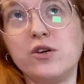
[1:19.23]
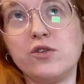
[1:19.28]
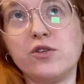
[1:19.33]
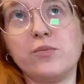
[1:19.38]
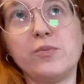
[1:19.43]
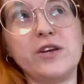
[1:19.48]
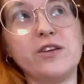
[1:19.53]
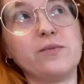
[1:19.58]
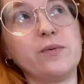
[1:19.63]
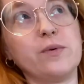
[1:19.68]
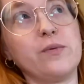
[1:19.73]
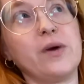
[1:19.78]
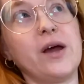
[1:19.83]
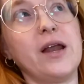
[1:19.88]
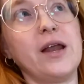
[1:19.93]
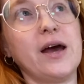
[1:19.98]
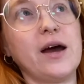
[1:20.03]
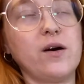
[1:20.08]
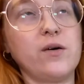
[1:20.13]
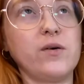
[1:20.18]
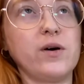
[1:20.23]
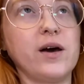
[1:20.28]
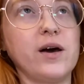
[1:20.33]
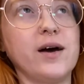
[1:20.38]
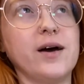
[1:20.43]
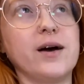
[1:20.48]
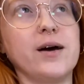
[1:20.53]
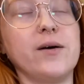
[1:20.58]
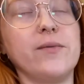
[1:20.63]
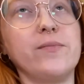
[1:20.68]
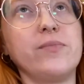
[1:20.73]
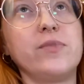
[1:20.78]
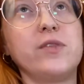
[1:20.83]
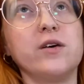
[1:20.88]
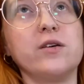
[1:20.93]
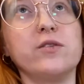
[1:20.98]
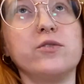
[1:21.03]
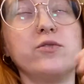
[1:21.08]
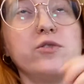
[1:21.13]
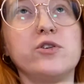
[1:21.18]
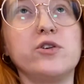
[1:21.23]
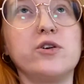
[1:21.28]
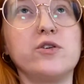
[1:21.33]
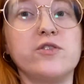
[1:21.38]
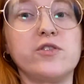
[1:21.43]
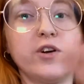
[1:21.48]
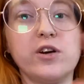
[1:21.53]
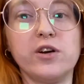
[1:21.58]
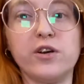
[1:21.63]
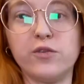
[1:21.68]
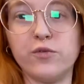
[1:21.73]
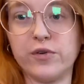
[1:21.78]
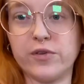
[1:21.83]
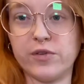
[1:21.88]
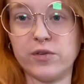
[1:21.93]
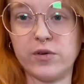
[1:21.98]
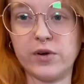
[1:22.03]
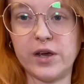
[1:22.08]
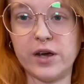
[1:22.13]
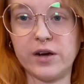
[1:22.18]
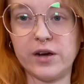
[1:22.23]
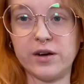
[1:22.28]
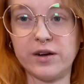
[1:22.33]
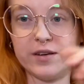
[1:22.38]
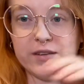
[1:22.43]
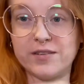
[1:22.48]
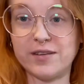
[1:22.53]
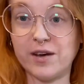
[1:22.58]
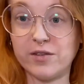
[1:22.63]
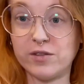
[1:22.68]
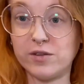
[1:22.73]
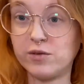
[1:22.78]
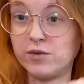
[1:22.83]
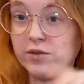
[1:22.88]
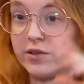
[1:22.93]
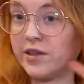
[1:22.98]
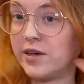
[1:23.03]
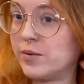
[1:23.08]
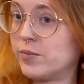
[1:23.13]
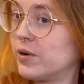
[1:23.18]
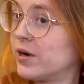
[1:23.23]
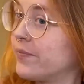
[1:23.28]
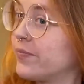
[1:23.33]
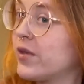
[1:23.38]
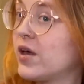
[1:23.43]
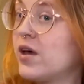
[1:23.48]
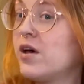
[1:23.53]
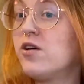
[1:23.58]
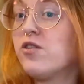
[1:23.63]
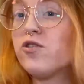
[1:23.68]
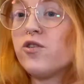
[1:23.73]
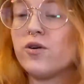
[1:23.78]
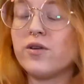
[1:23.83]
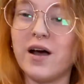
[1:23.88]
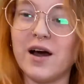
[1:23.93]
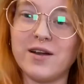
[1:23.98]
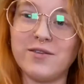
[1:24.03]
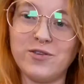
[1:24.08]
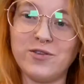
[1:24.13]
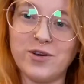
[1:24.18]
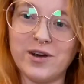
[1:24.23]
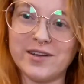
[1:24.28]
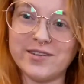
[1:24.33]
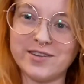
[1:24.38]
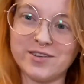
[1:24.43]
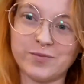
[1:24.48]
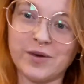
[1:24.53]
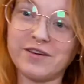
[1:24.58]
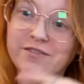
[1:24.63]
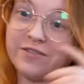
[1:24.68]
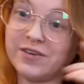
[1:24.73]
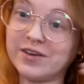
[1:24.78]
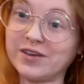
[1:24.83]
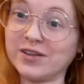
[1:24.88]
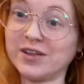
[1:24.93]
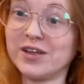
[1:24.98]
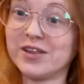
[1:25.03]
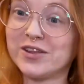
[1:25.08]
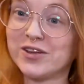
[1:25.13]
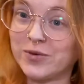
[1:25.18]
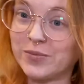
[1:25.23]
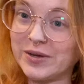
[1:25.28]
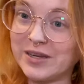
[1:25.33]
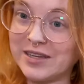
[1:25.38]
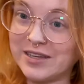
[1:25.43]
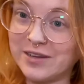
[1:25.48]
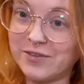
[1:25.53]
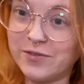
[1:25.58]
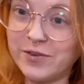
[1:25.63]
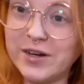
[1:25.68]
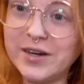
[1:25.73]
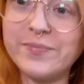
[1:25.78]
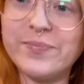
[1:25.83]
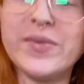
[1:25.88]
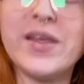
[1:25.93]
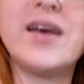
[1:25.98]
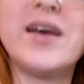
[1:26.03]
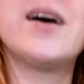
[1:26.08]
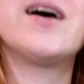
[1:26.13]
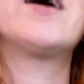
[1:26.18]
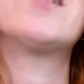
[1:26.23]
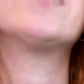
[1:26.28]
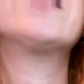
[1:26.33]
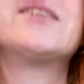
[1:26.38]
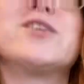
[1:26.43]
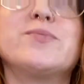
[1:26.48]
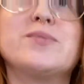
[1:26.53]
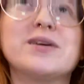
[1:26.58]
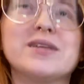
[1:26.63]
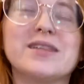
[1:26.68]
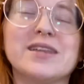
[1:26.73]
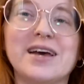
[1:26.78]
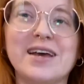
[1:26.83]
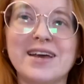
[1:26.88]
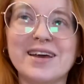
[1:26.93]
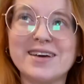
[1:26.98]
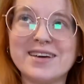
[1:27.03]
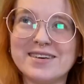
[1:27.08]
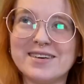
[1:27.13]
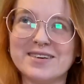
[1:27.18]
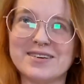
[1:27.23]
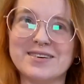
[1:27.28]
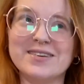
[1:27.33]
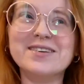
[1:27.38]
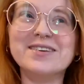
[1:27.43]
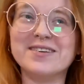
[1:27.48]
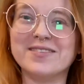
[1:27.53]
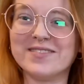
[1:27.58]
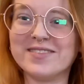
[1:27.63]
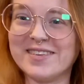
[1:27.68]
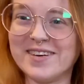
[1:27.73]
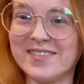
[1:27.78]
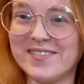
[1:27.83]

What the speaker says: placement right now, the lunar nodes are North Node Aries, South Node Libra. So a lot of you guys, this might feel a little bit different, a little bit like, ooh,